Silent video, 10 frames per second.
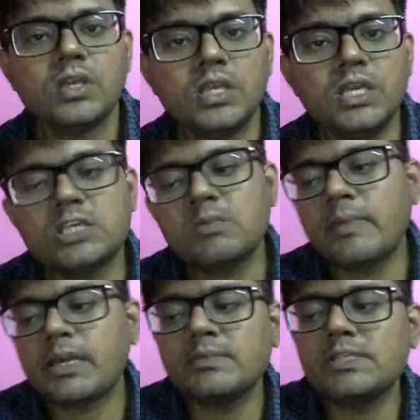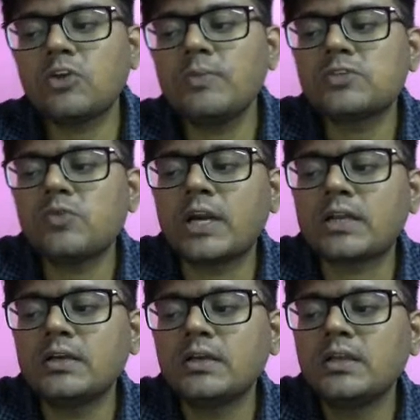Initial momentum is 0 means what?
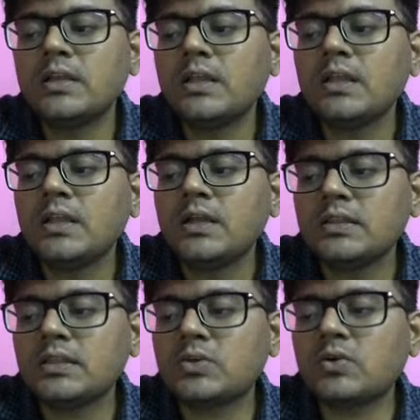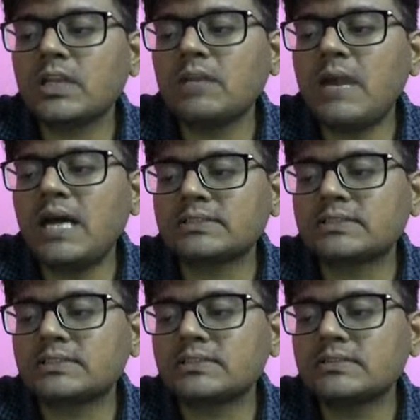The total
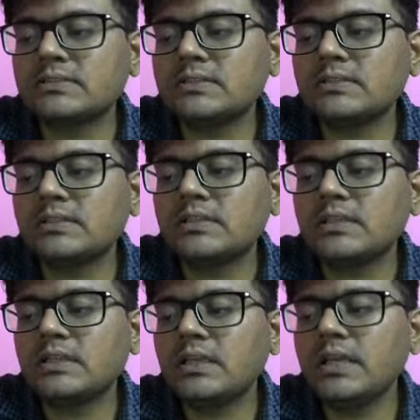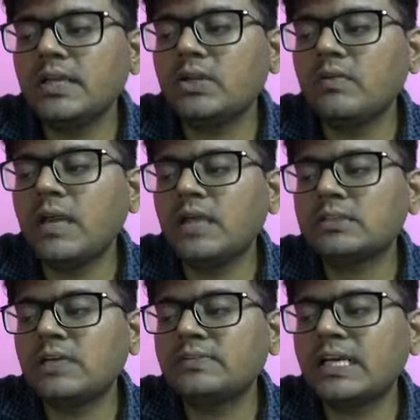mass into
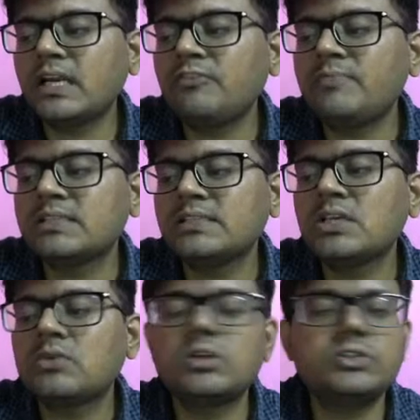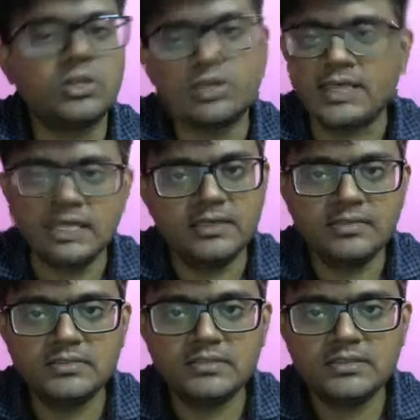velocity of center of mass is equal to 0 dana.
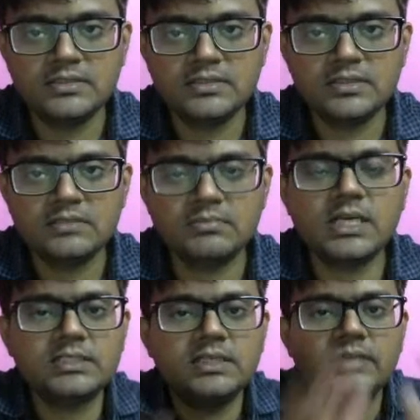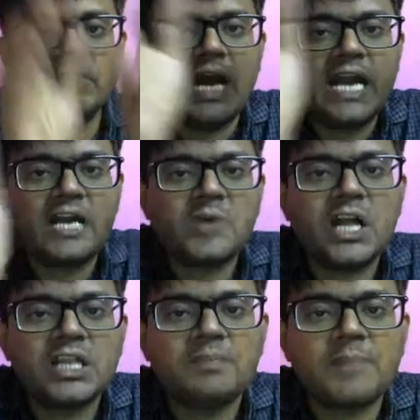Because when you add up
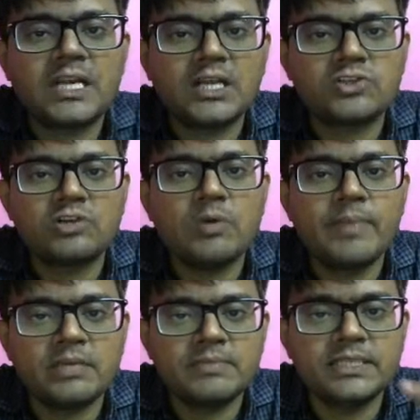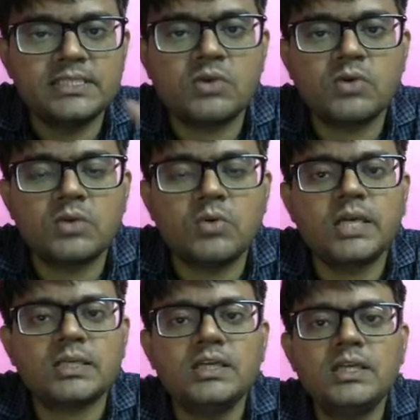all the particles to the momentum, that is equal to what?